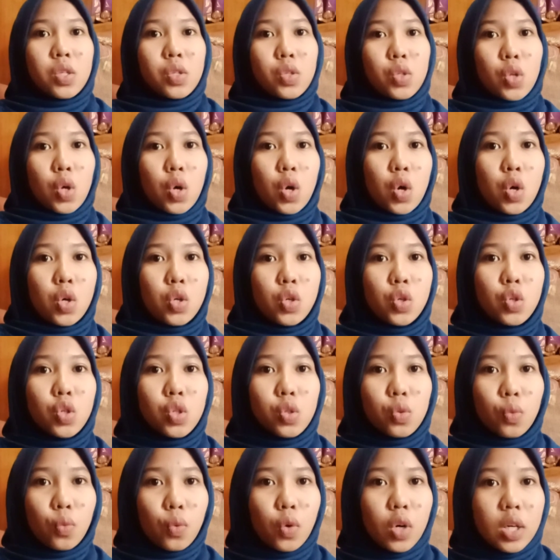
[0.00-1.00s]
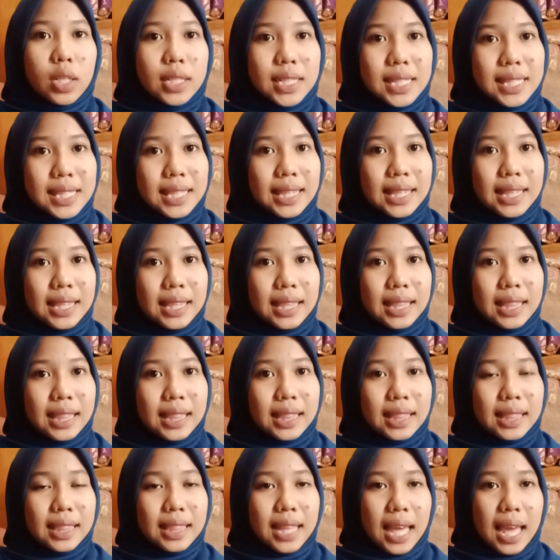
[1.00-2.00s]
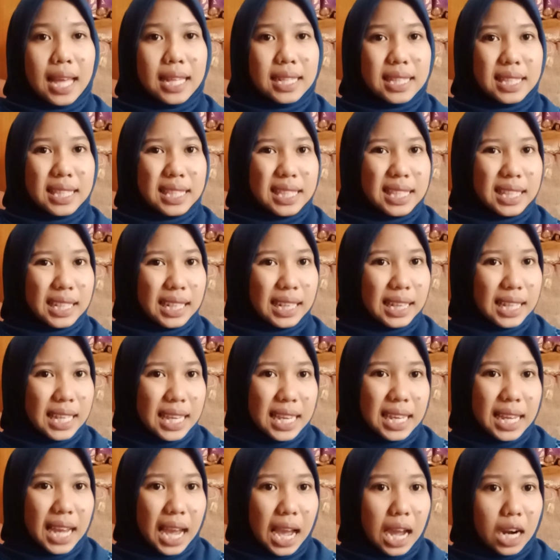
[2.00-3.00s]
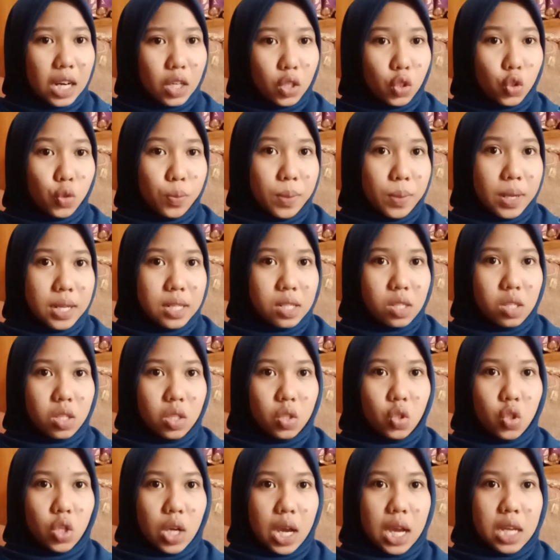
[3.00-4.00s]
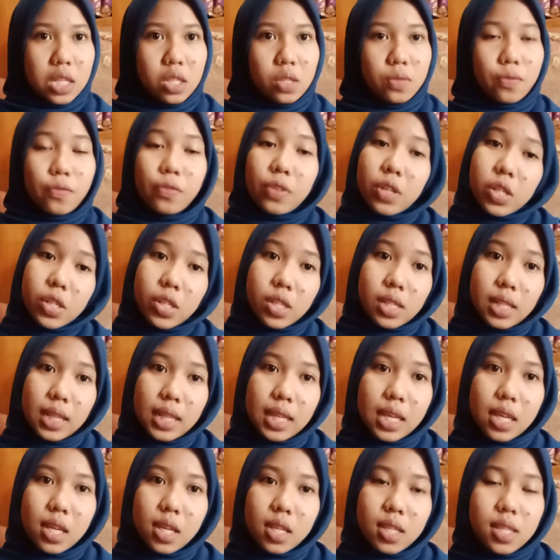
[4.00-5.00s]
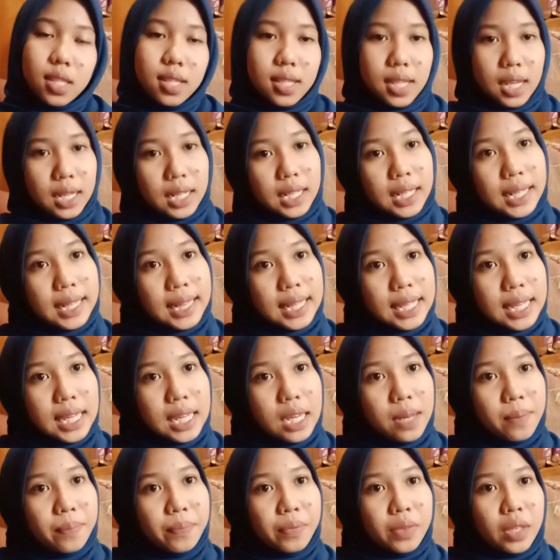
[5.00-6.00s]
So use words that link arguments such as firstly, secondly,